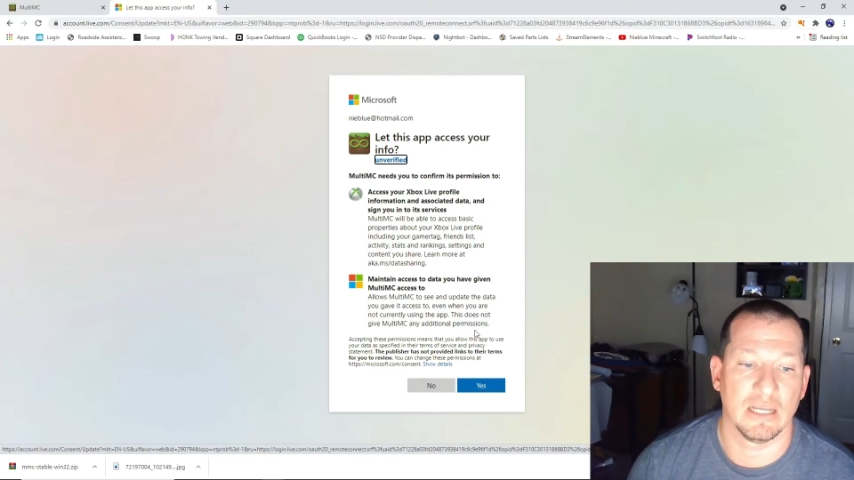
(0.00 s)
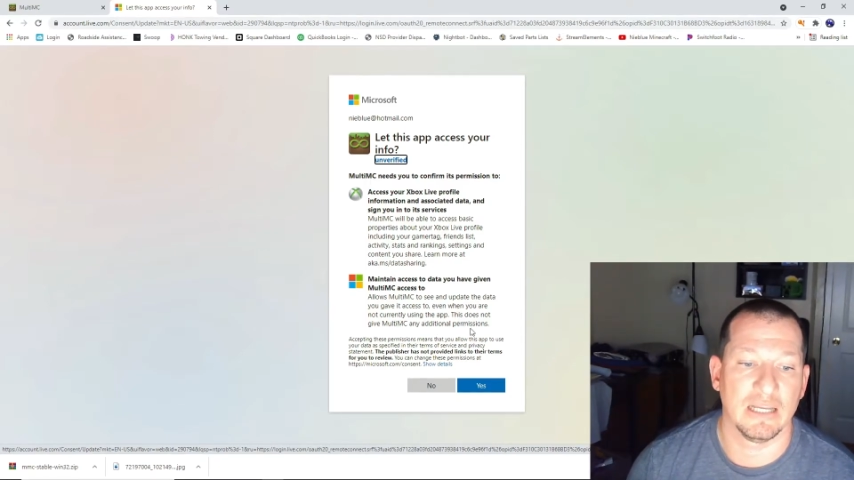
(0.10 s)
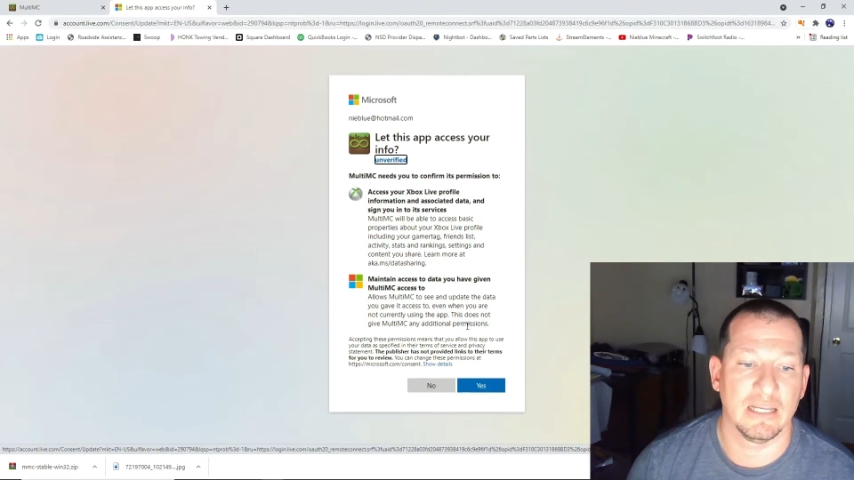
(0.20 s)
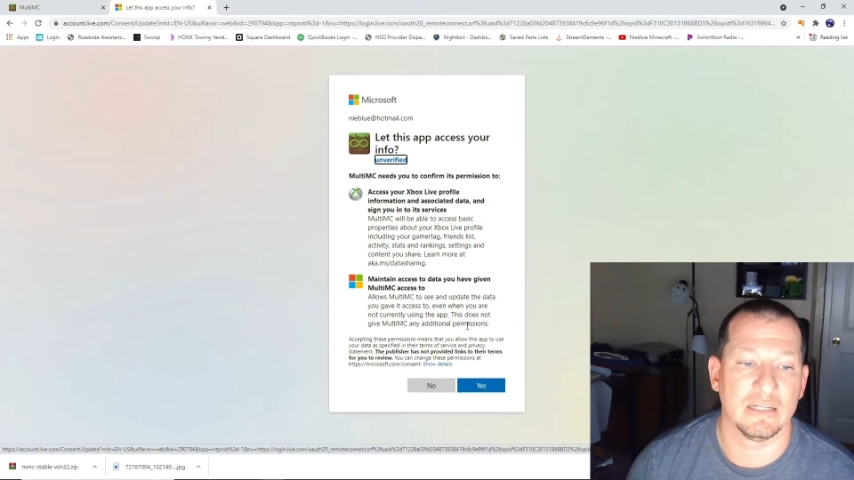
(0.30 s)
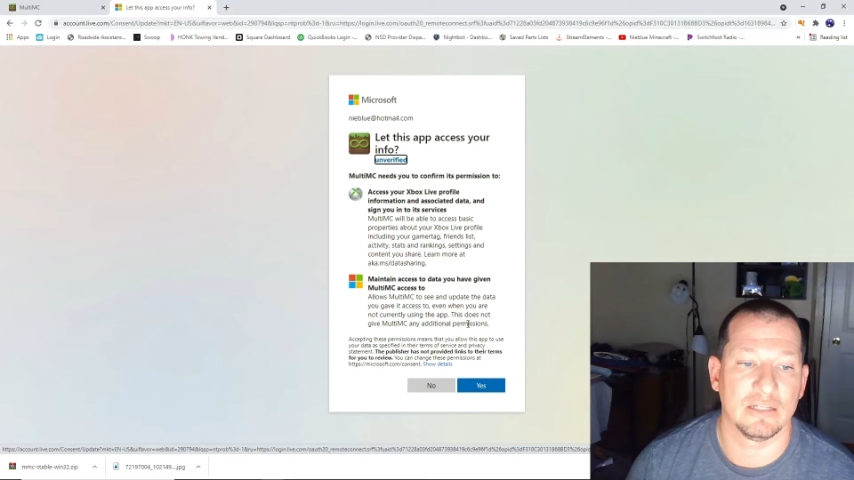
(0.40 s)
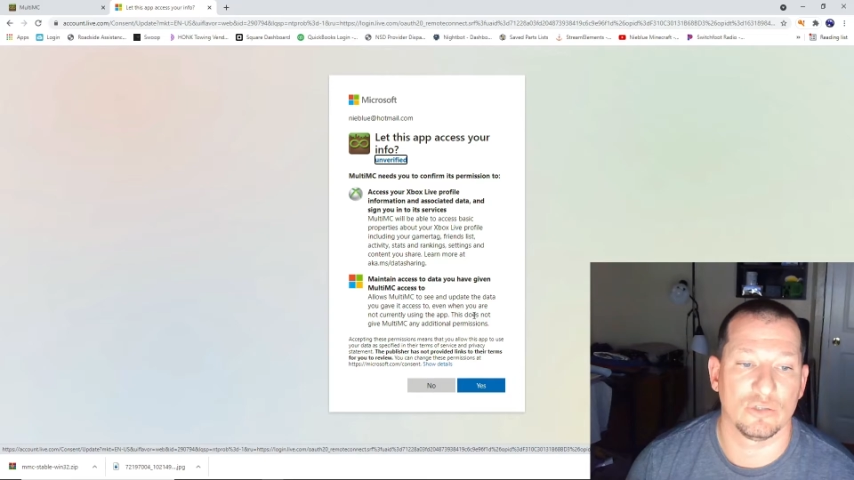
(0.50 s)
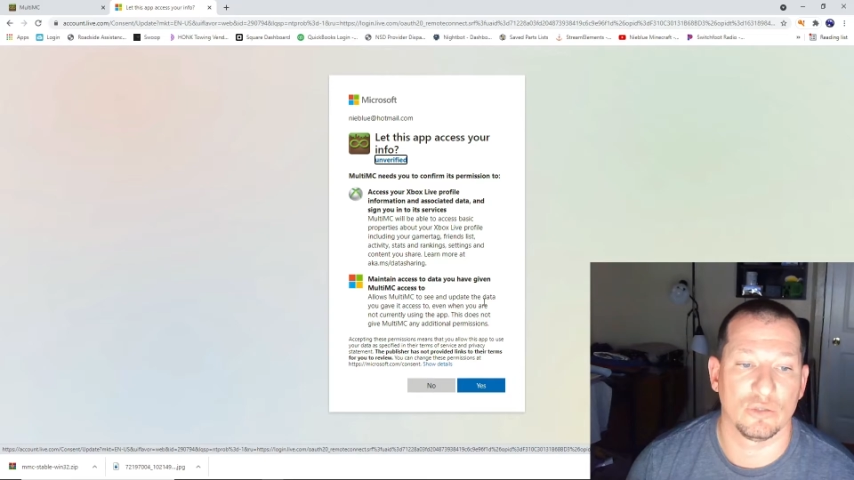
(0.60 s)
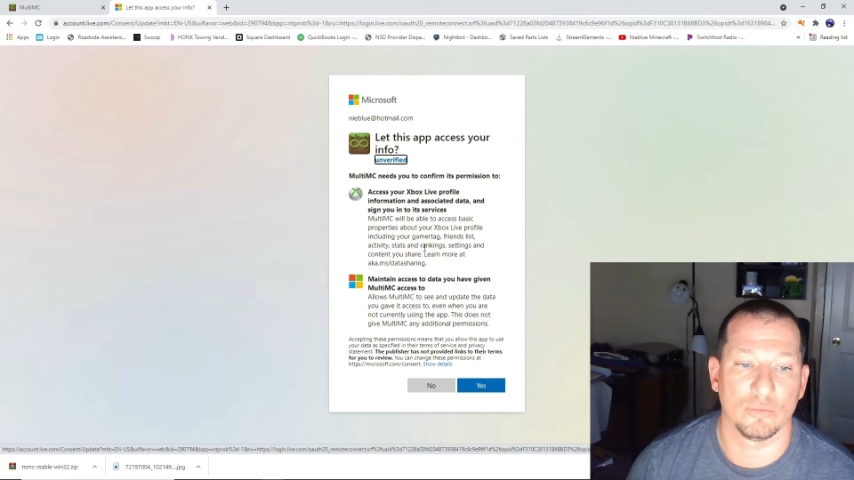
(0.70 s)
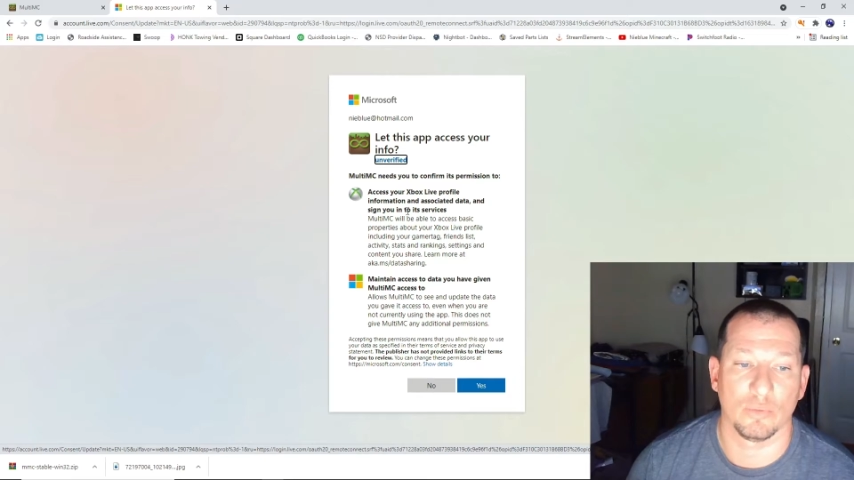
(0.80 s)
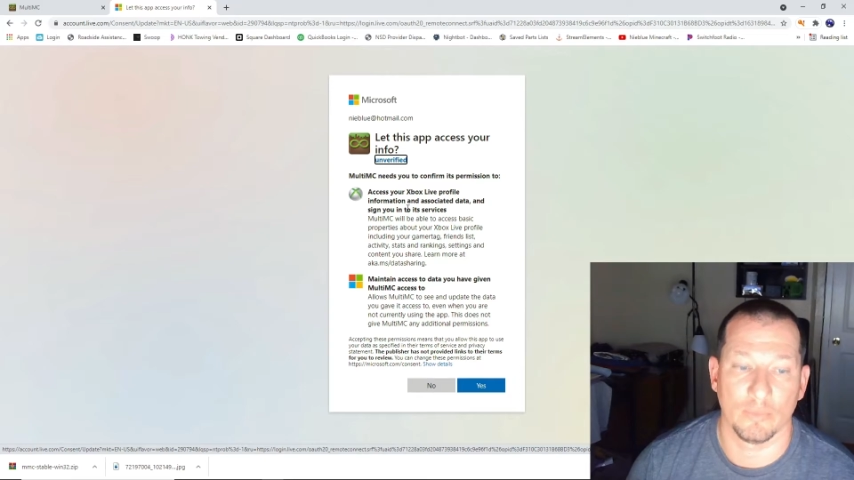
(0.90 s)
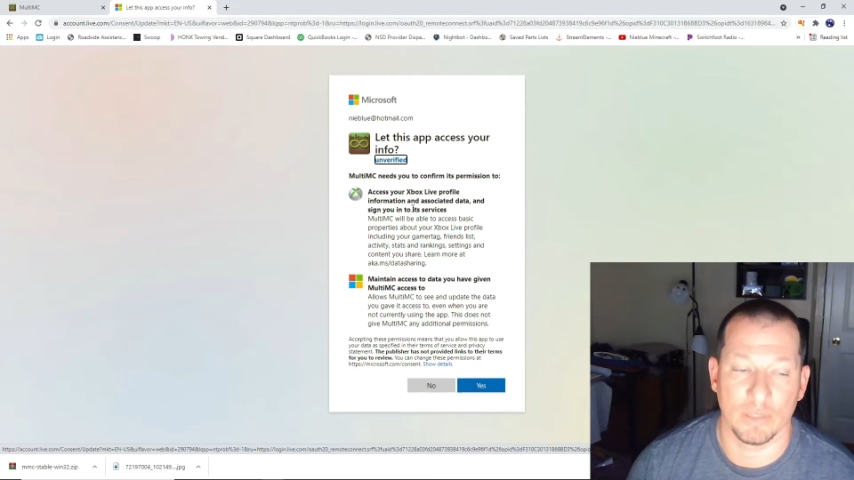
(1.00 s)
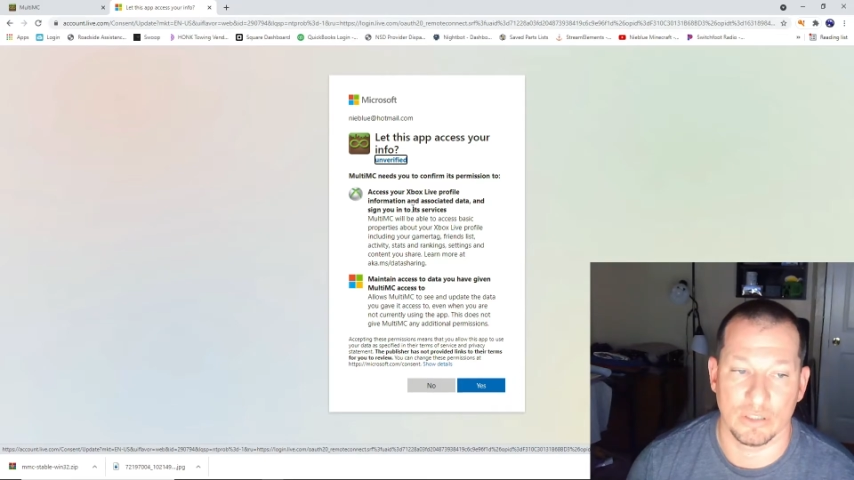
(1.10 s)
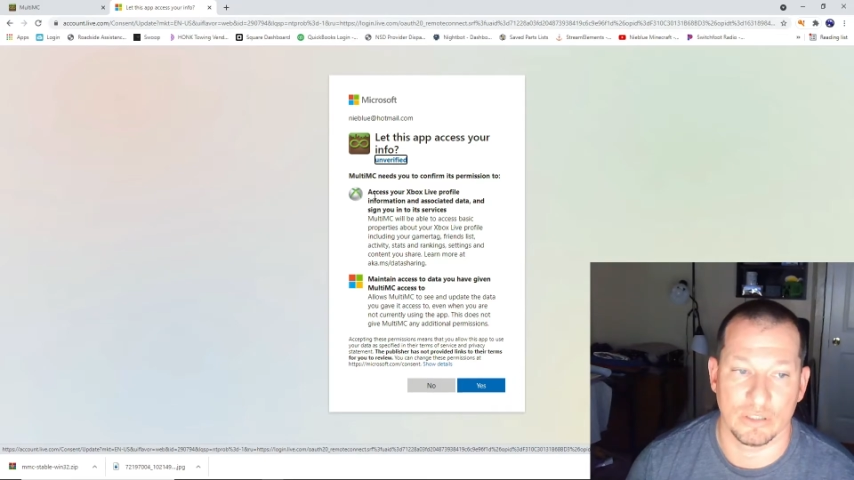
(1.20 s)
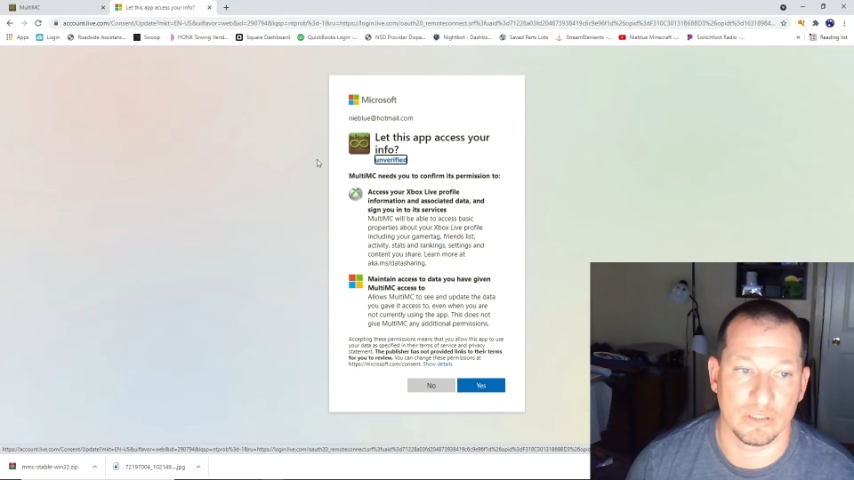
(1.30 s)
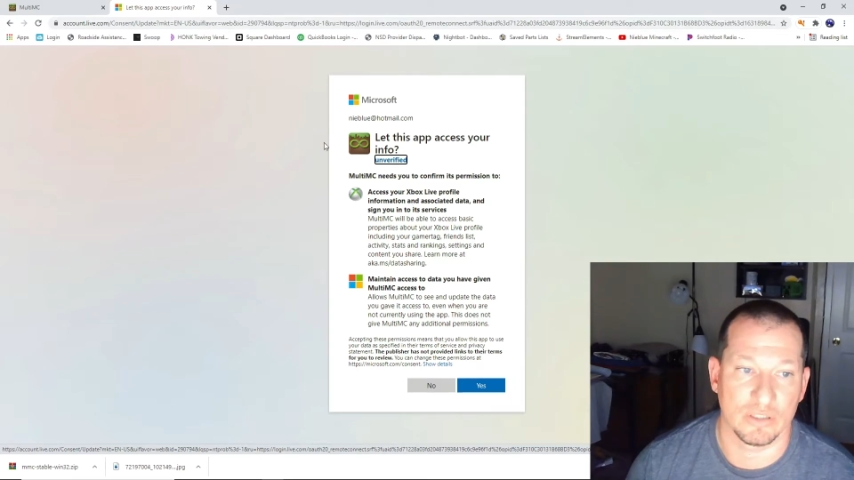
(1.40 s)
any additional permissions.